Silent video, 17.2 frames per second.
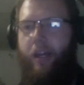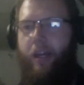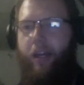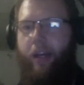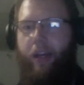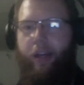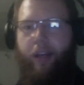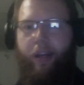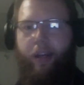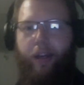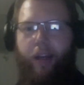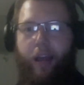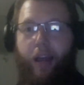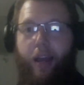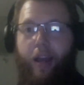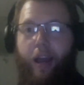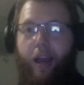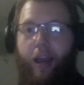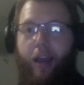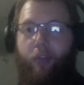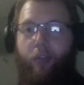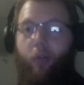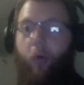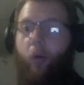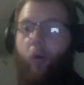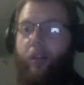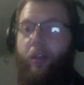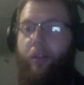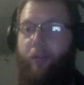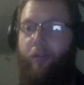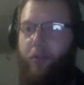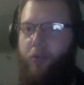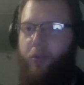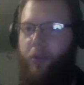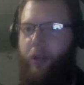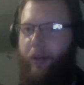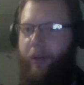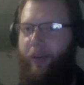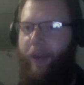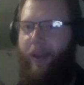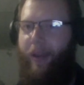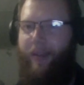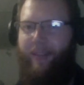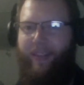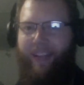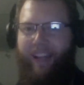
uh, a, a talk in the future. Yes.